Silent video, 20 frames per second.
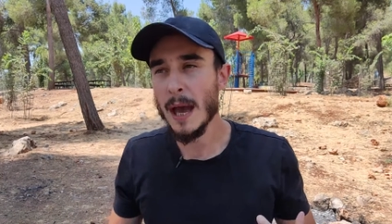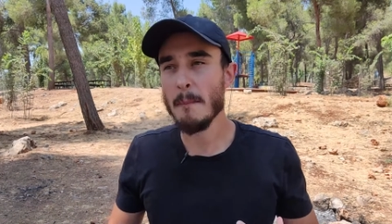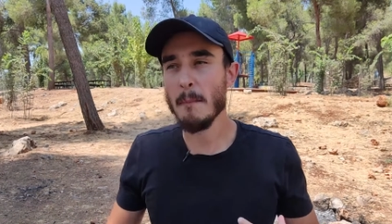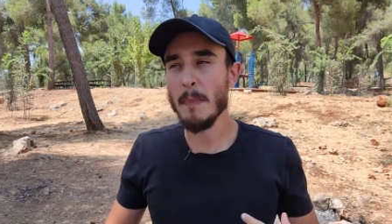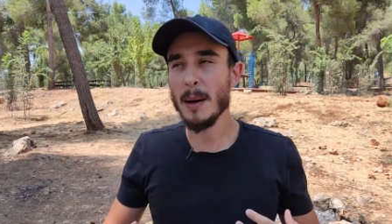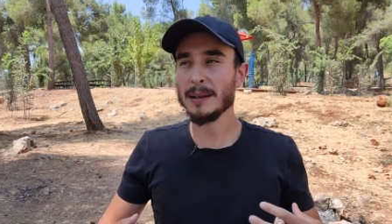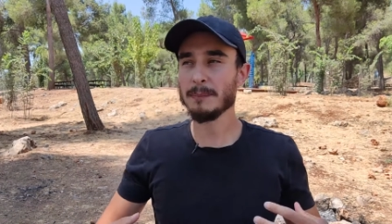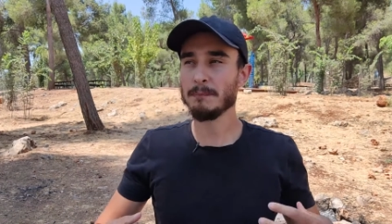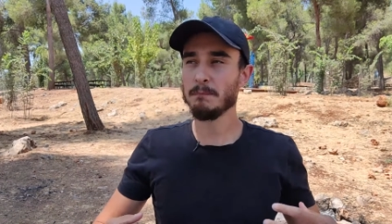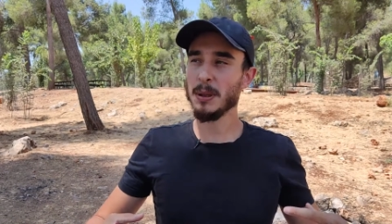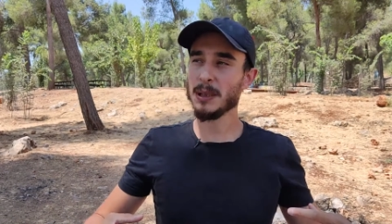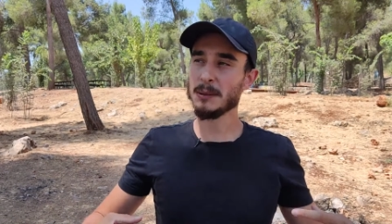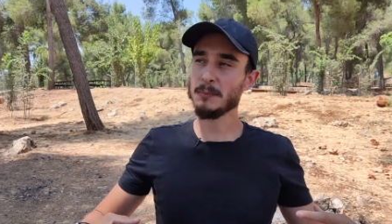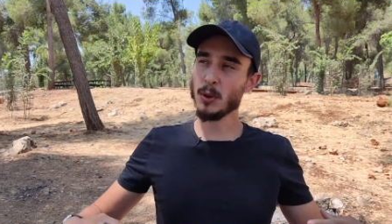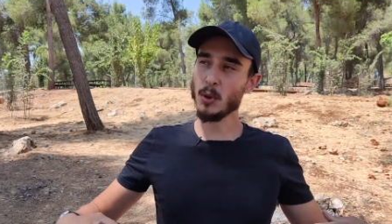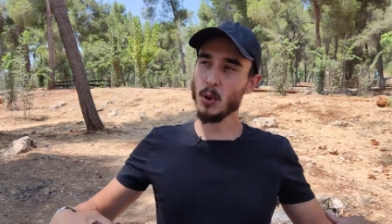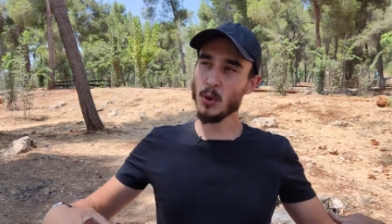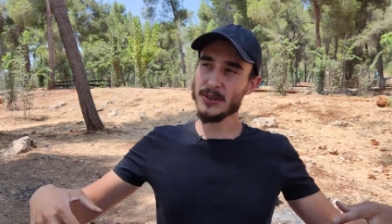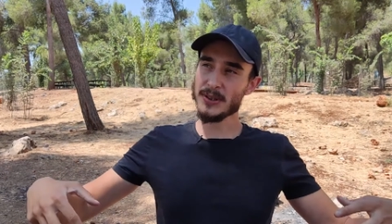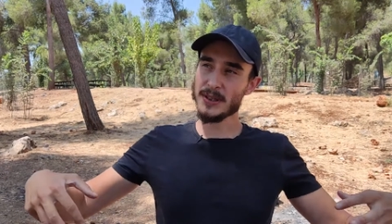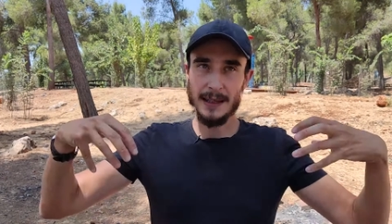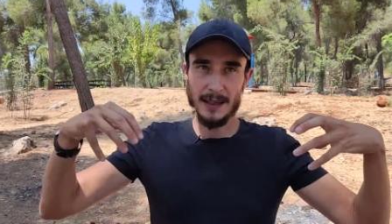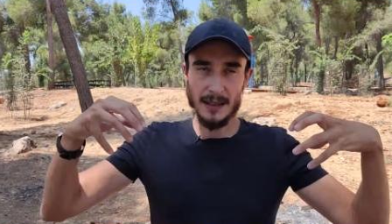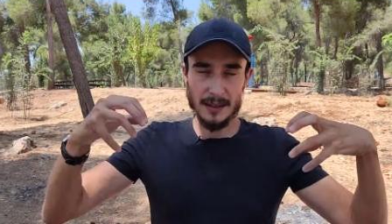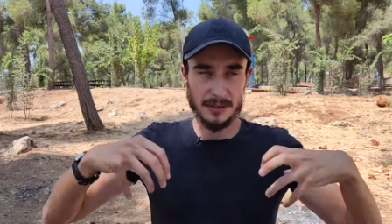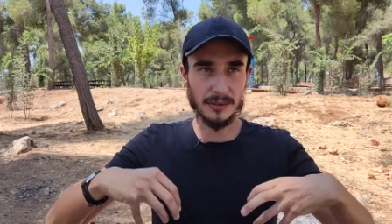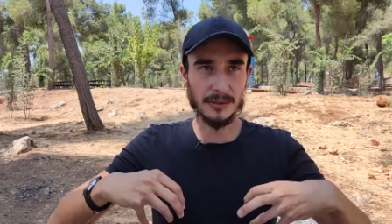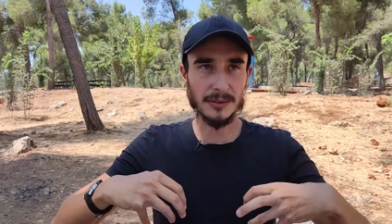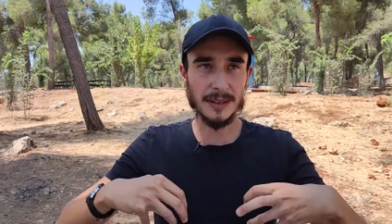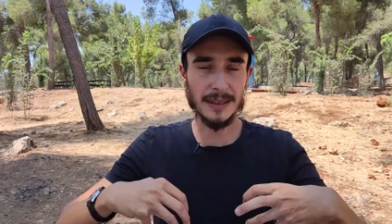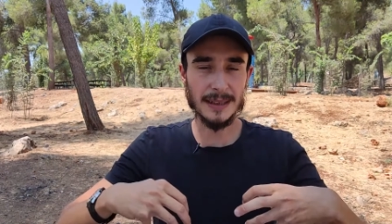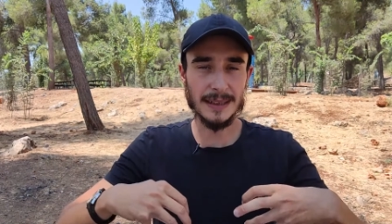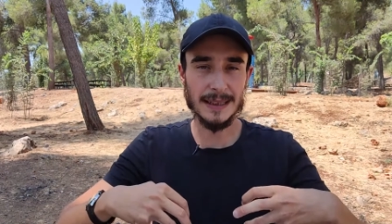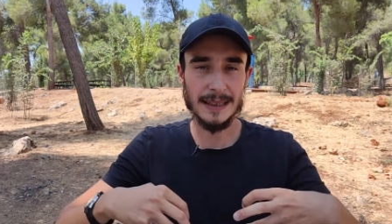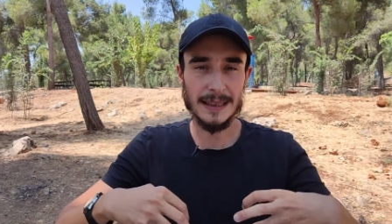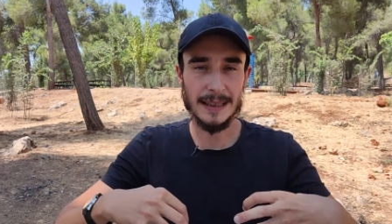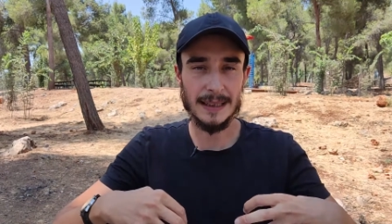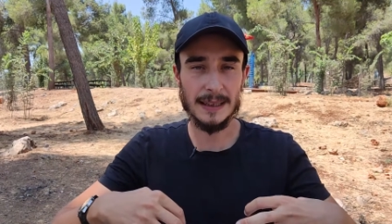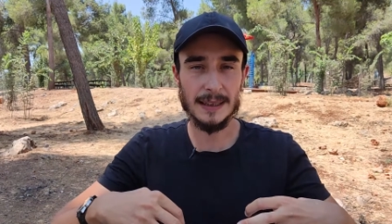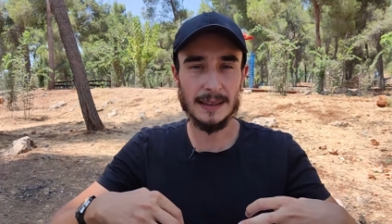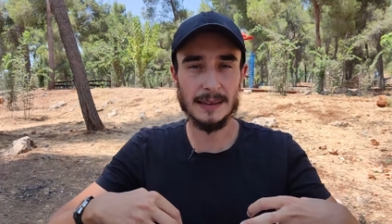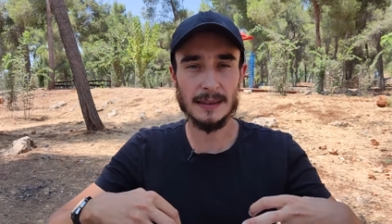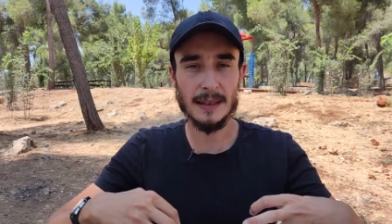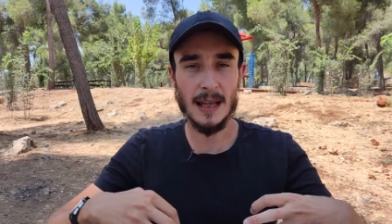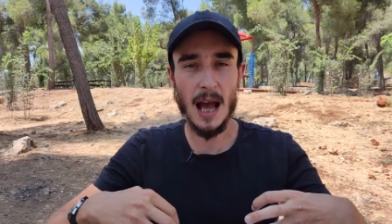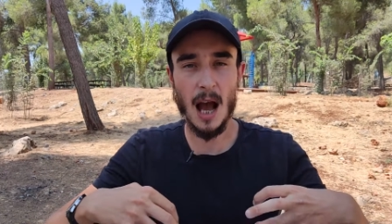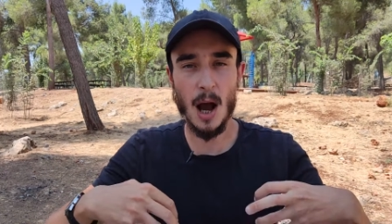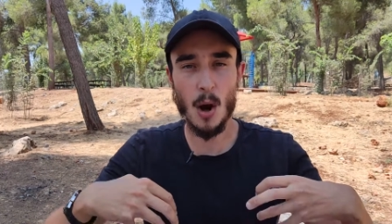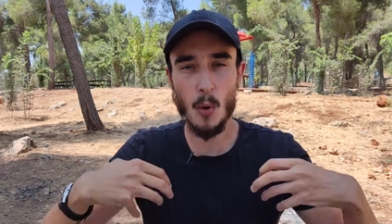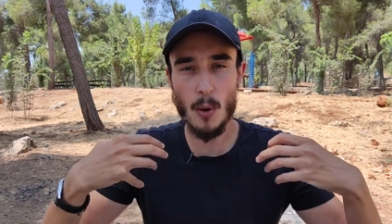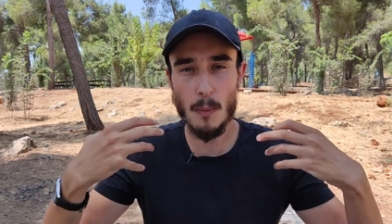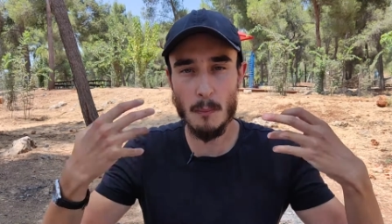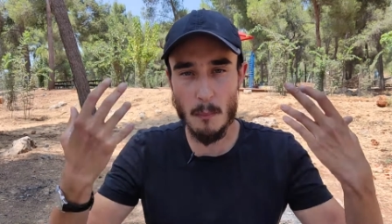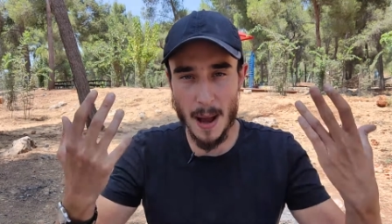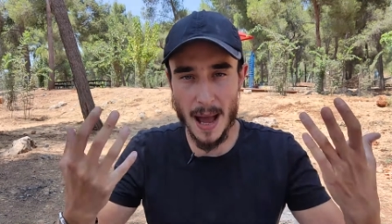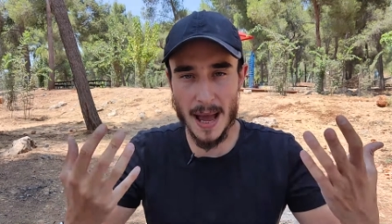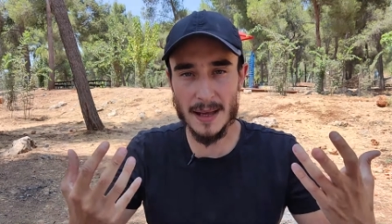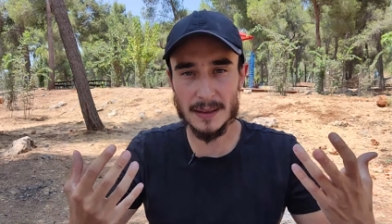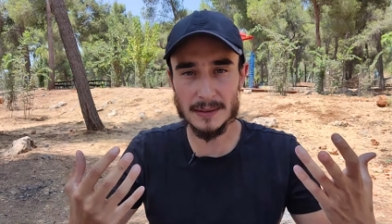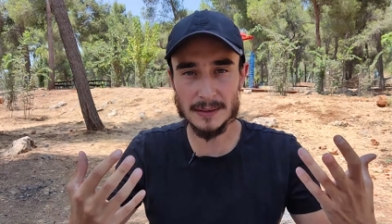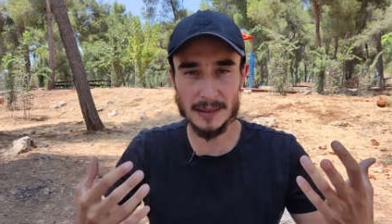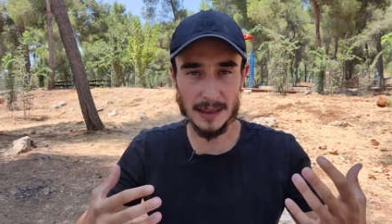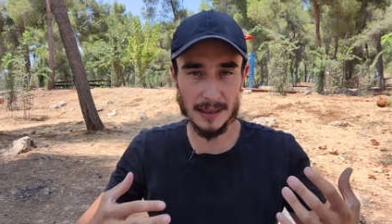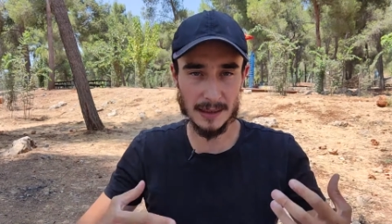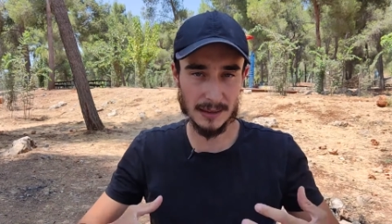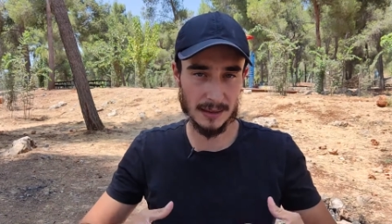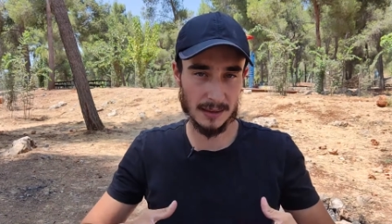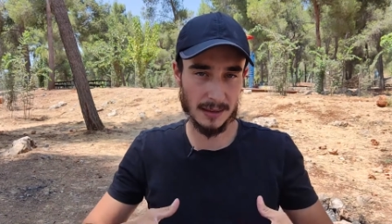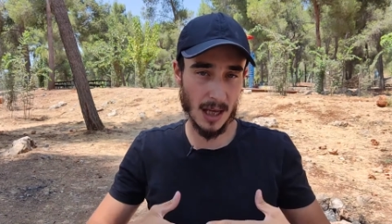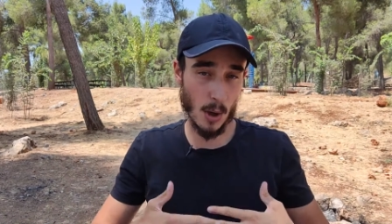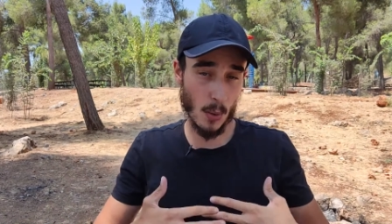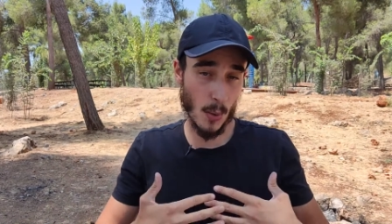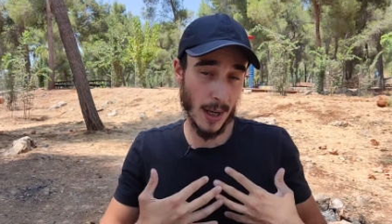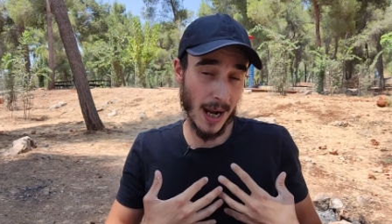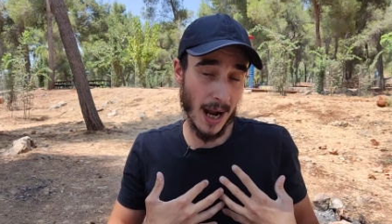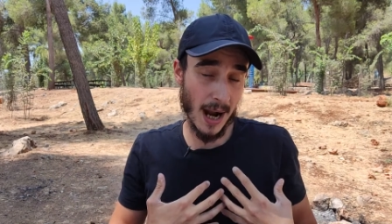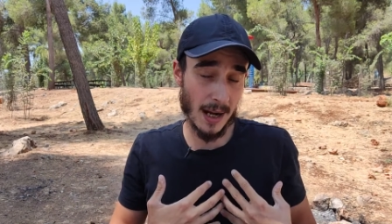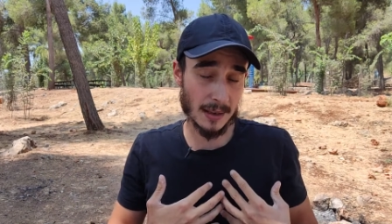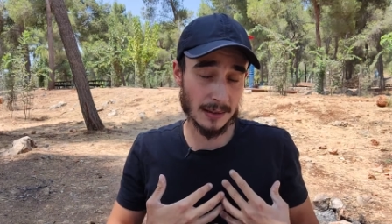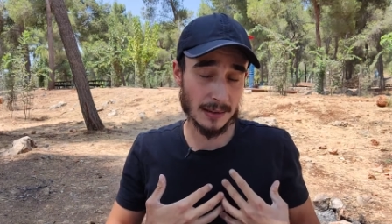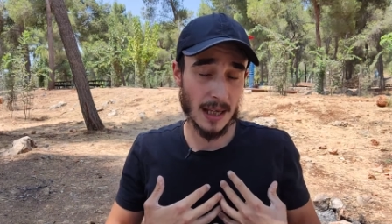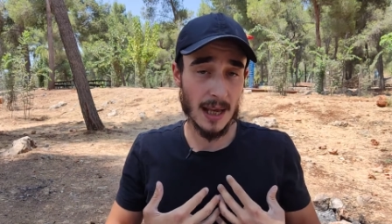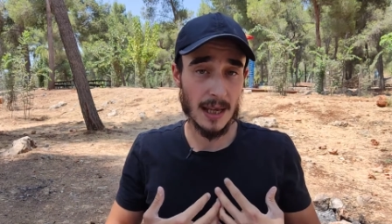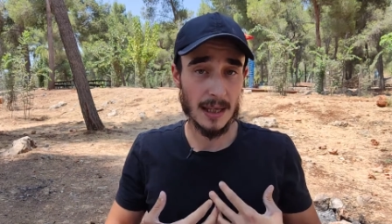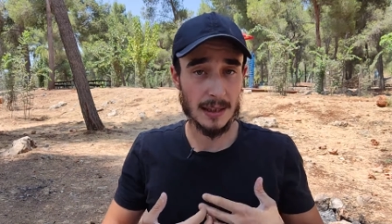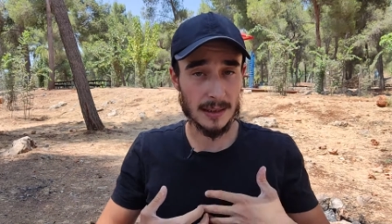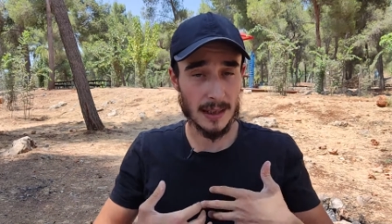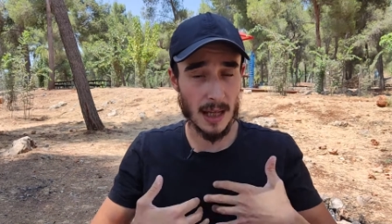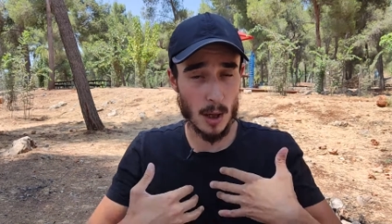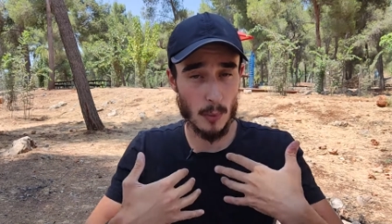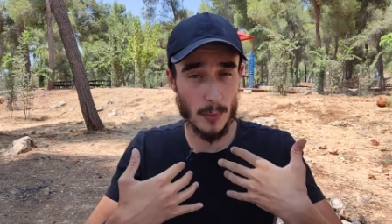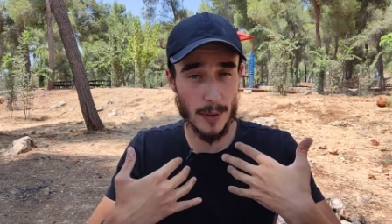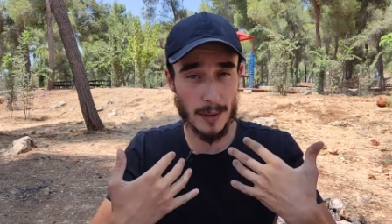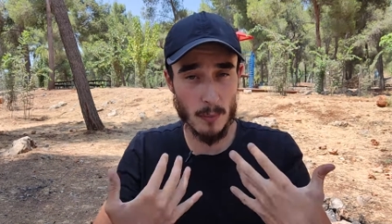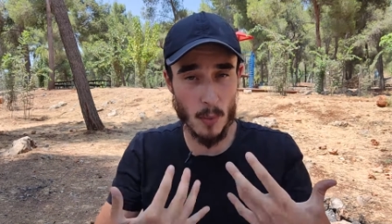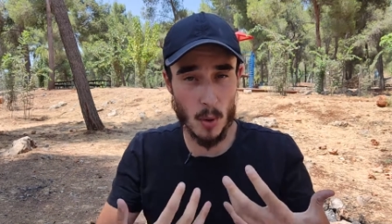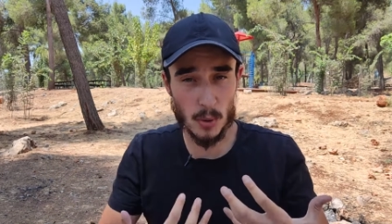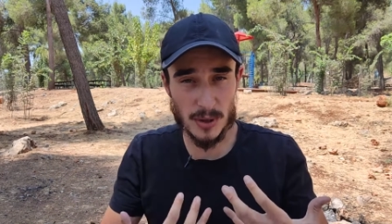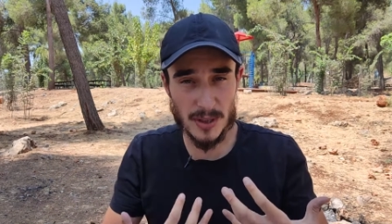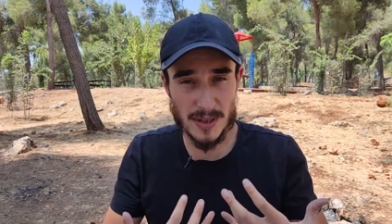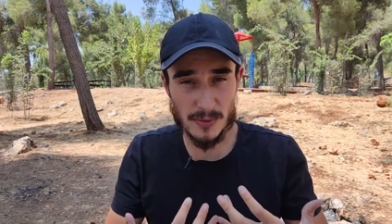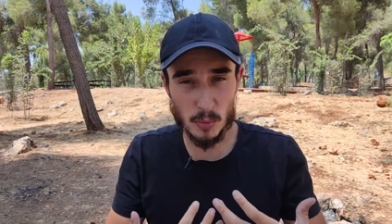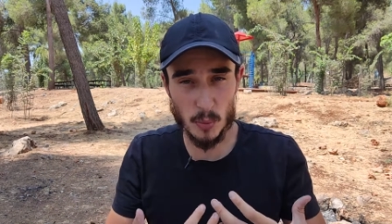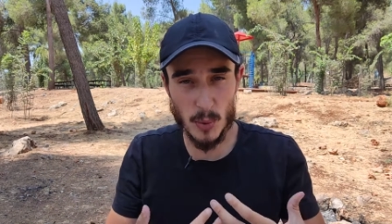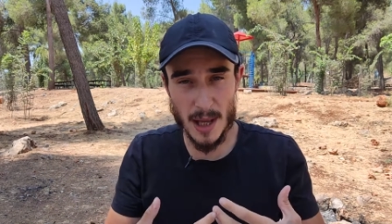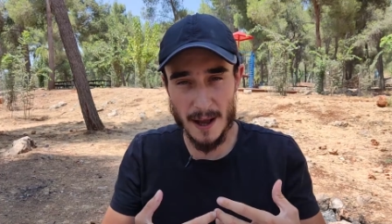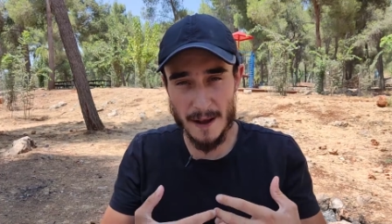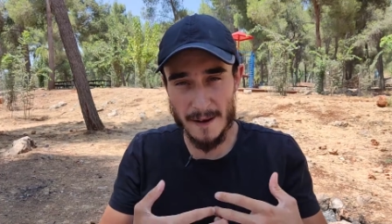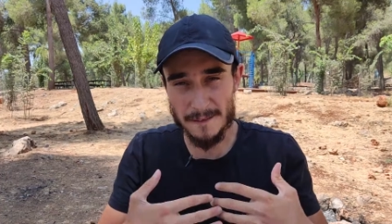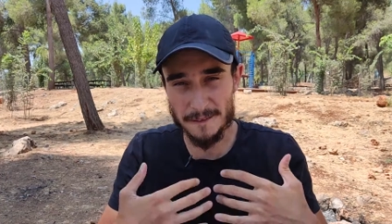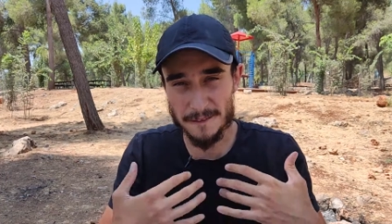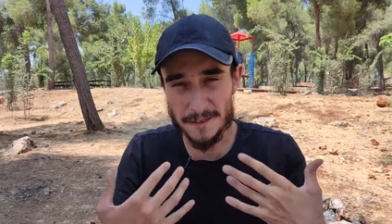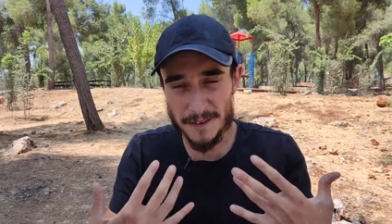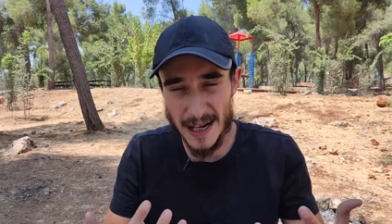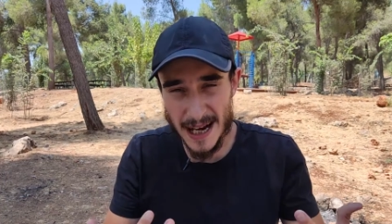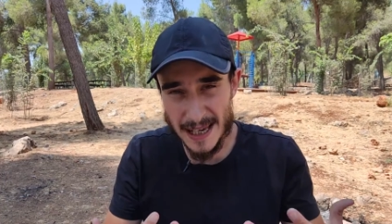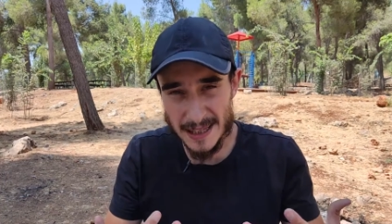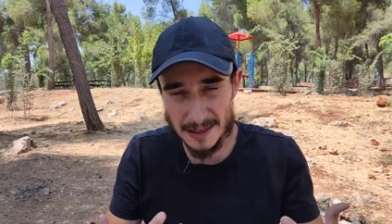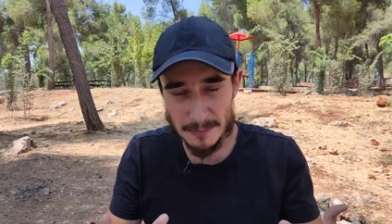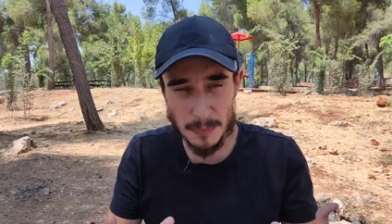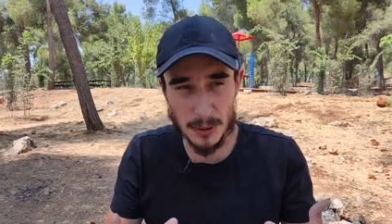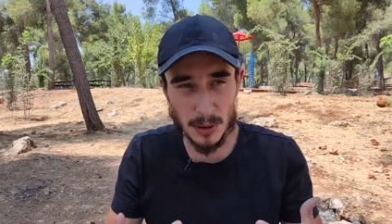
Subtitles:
but because internally in our mind and in our heart, in our emotions, we are afraid